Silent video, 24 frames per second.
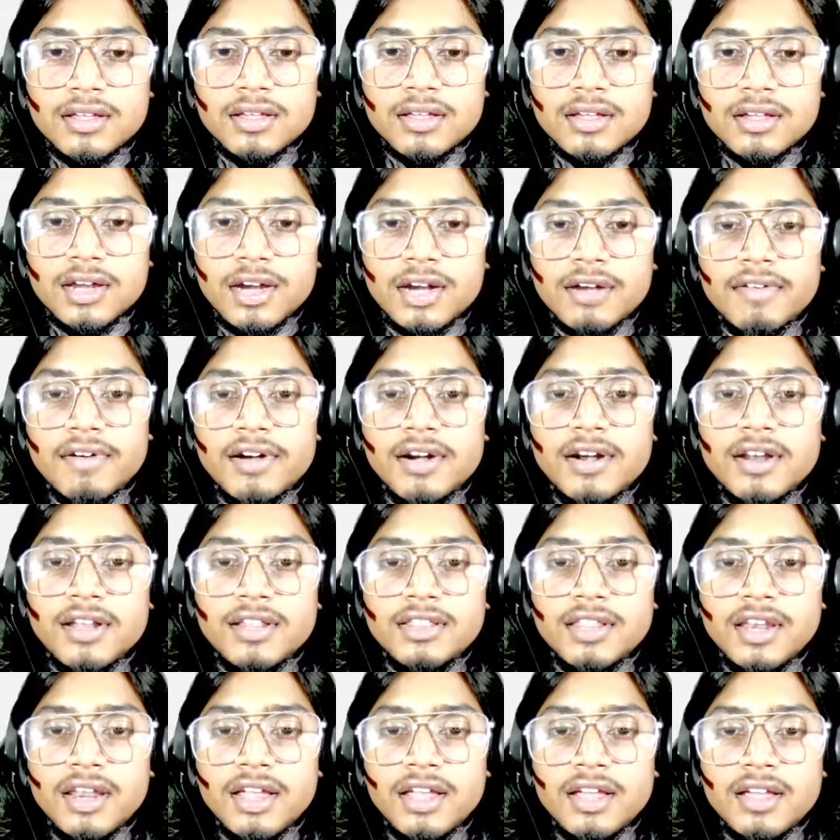It will return
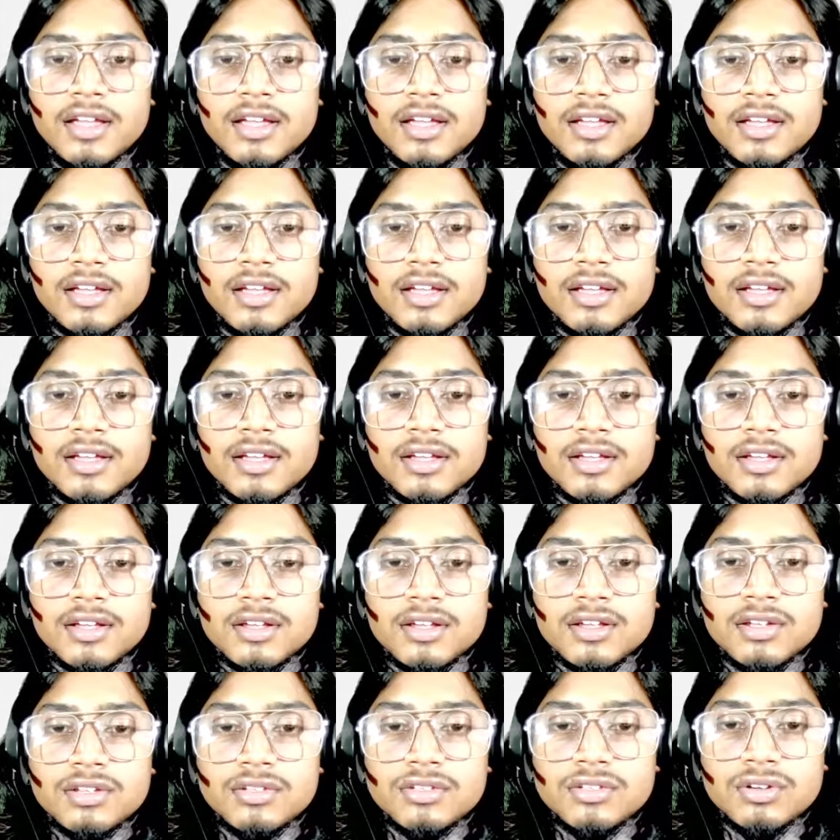3.
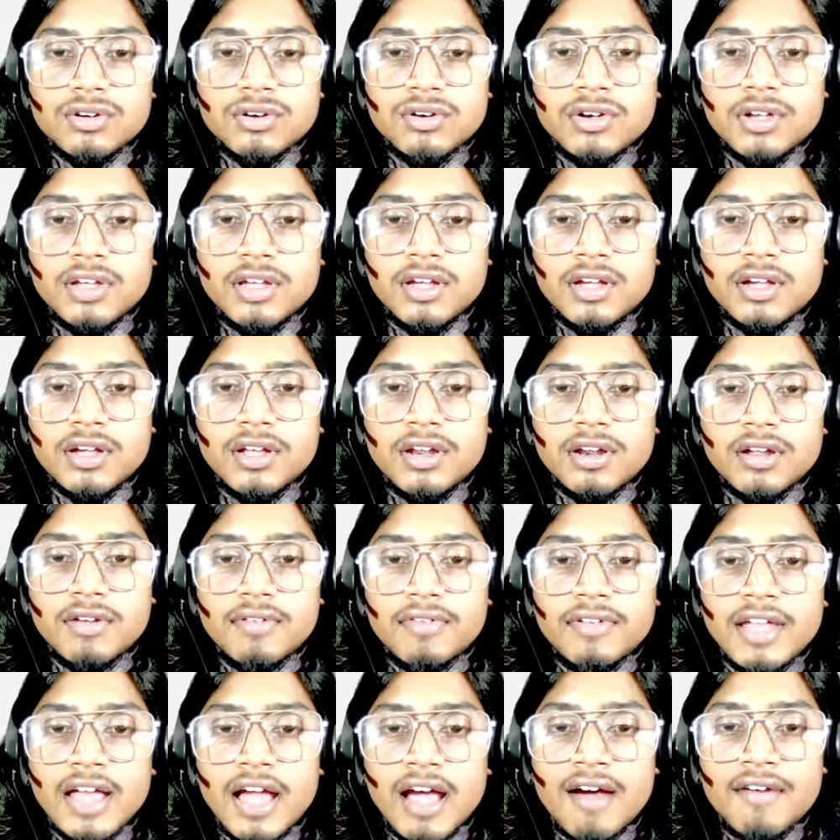So here
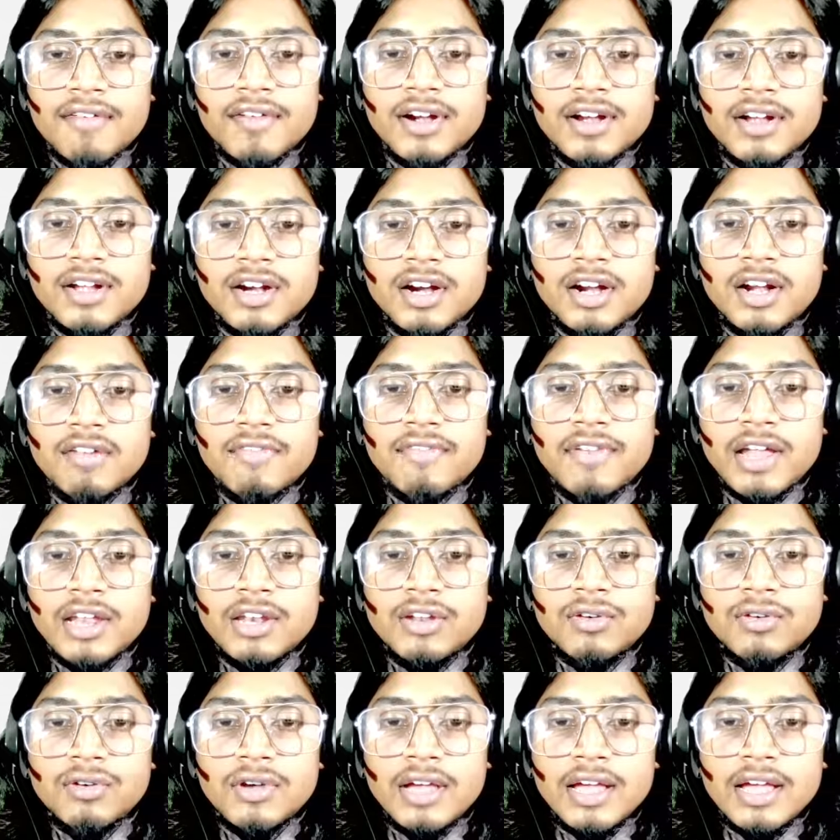we have returned
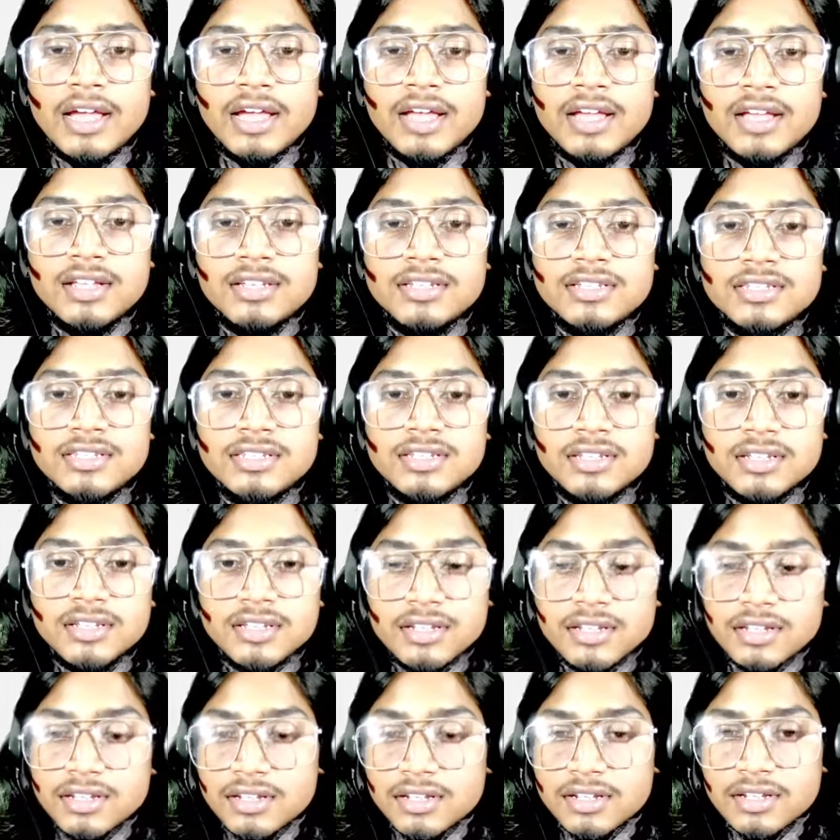value as
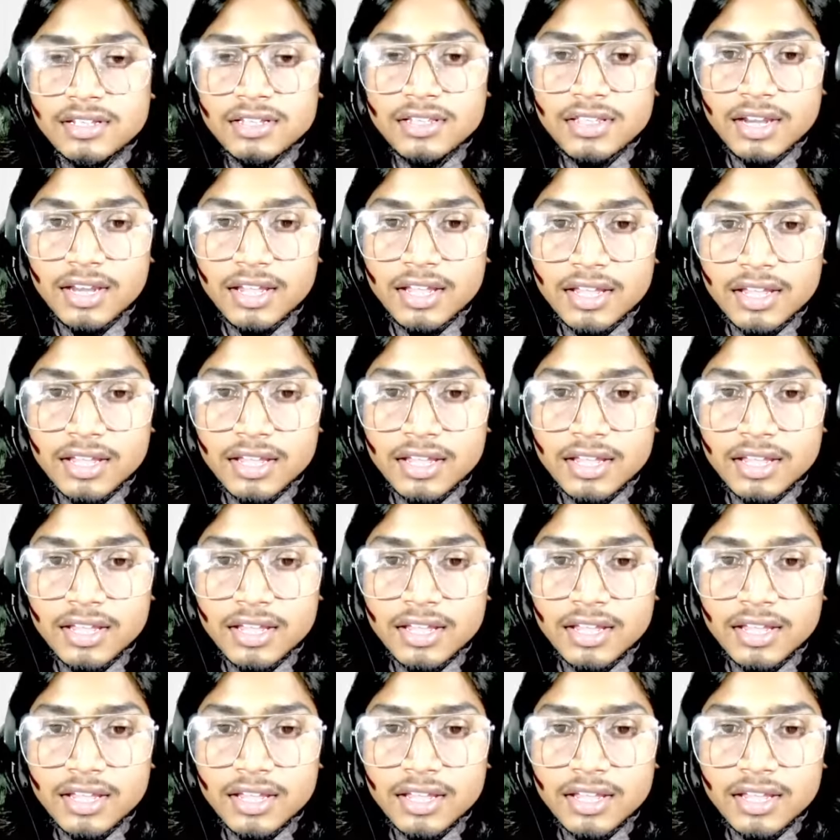3.